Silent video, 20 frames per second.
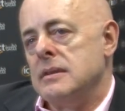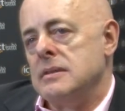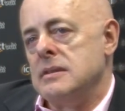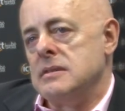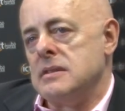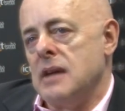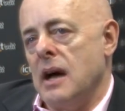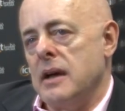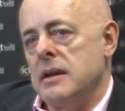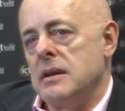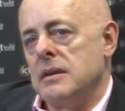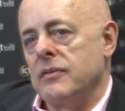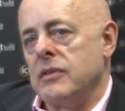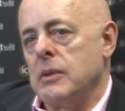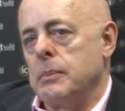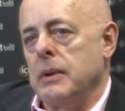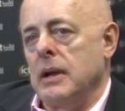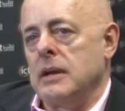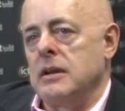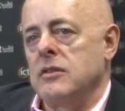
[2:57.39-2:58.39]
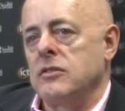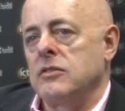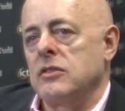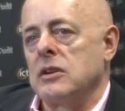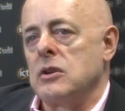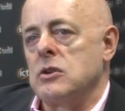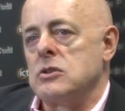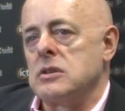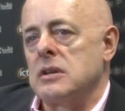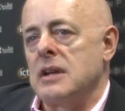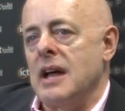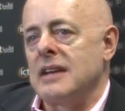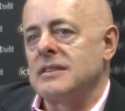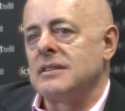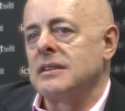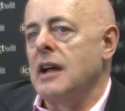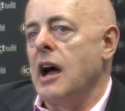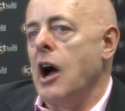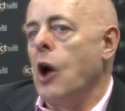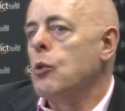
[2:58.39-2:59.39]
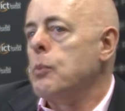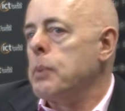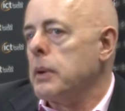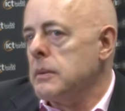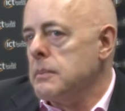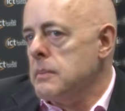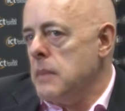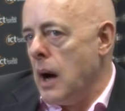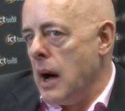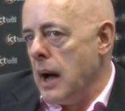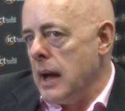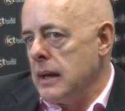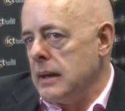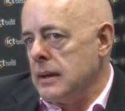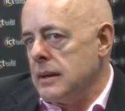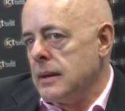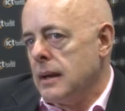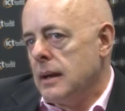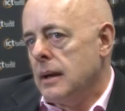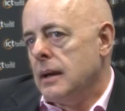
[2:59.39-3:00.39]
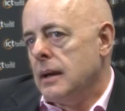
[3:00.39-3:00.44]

designer of the blended solution has an open mind